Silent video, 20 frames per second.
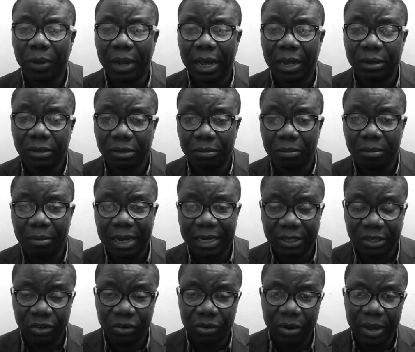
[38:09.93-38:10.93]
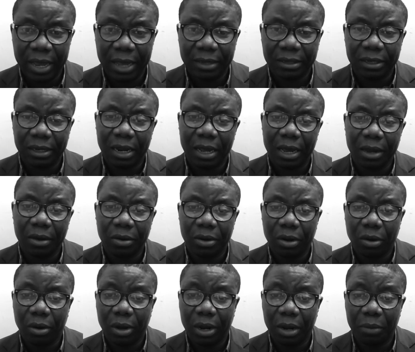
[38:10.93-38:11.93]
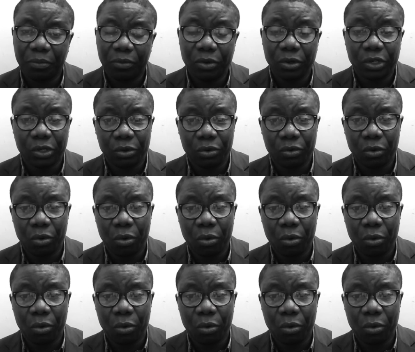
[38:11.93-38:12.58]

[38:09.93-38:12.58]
plans, materials that are going to help you to